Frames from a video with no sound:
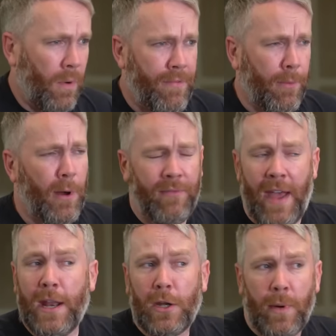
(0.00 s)
We have one of
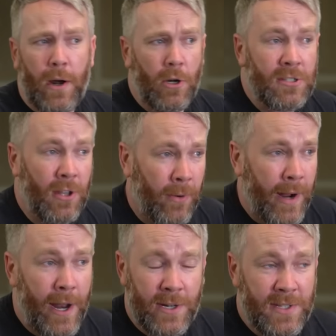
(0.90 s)
Eddie Guerrero's
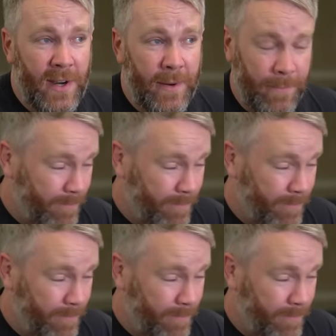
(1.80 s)
lowriders here.